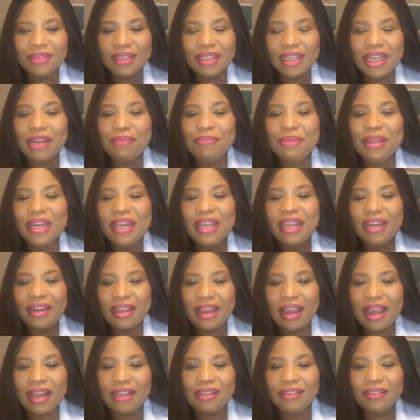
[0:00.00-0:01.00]
can be
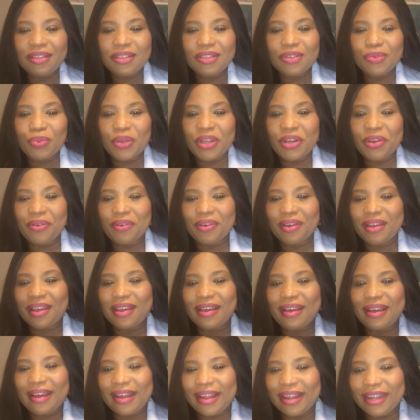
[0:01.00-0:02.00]
enhanced when you're
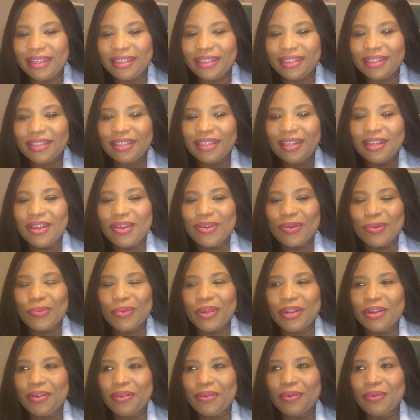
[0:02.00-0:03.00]
kind,
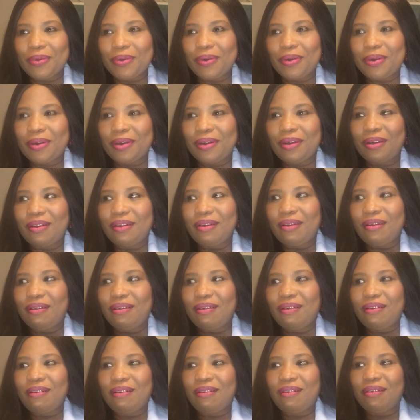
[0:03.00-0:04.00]
when you're
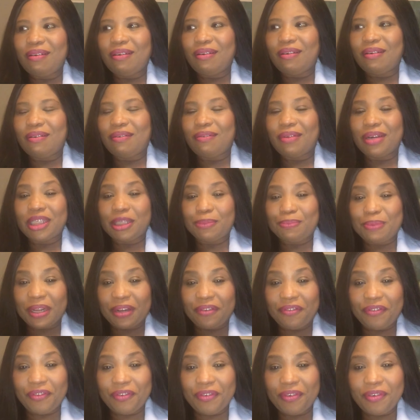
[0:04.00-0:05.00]
uh,
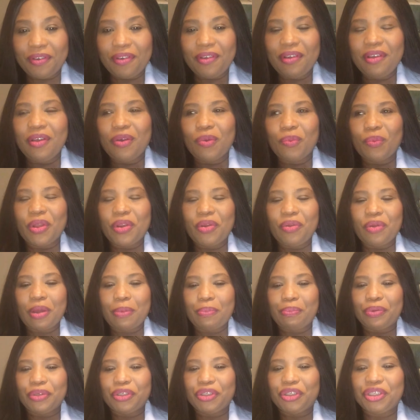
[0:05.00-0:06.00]
respectful, when you're
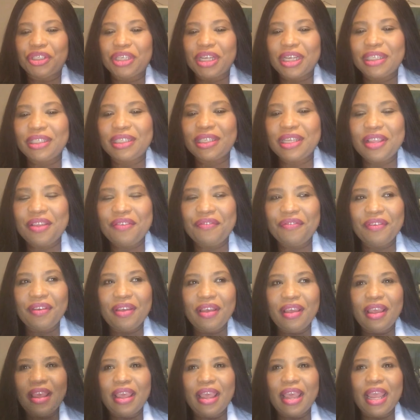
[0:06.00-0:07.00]
appreciative,
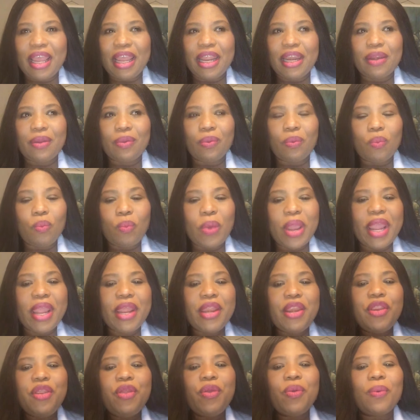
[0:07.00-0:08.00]
and
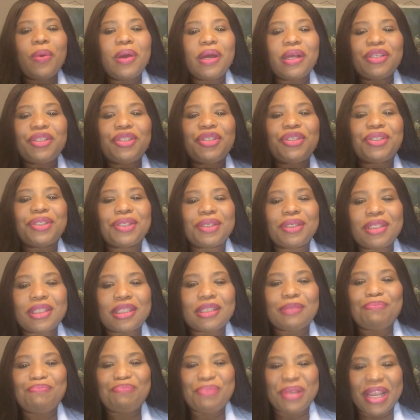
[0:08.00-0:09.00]
when you are
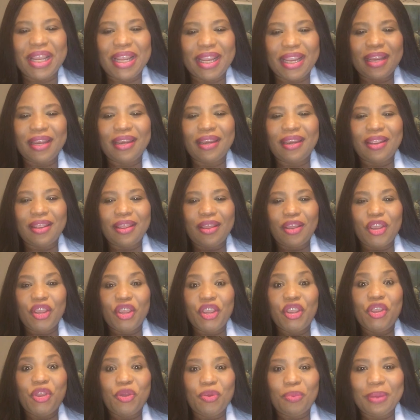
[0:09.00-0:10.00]
just being
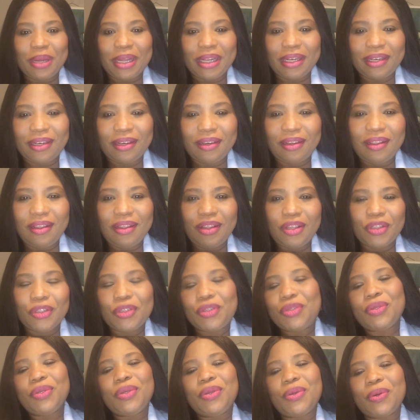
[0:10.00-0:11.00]
human
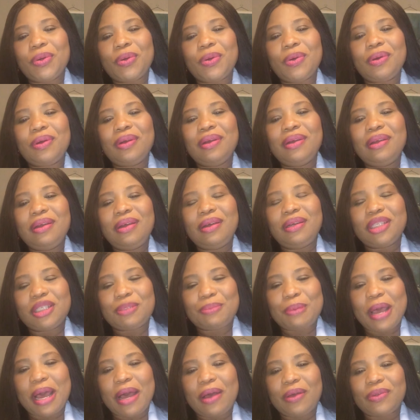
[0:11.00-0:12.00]
to your
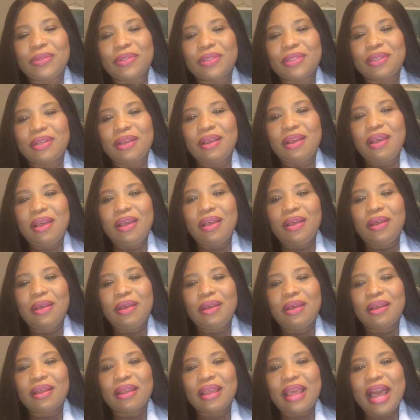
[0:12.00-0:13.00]
spouse.
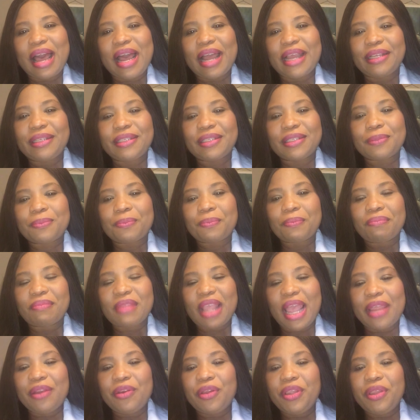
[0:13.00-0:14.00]
Guys,
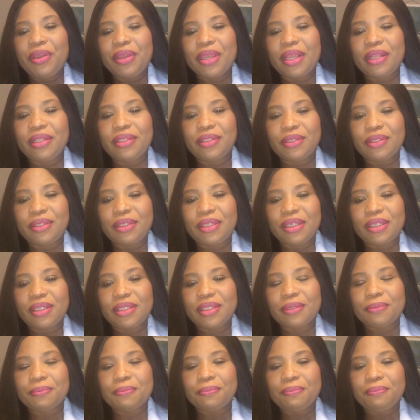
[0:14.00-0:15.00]
I know you can do
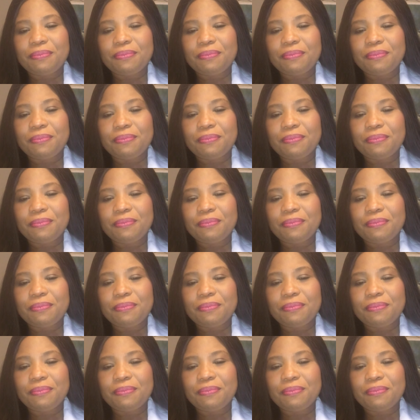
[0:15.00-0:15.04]
this.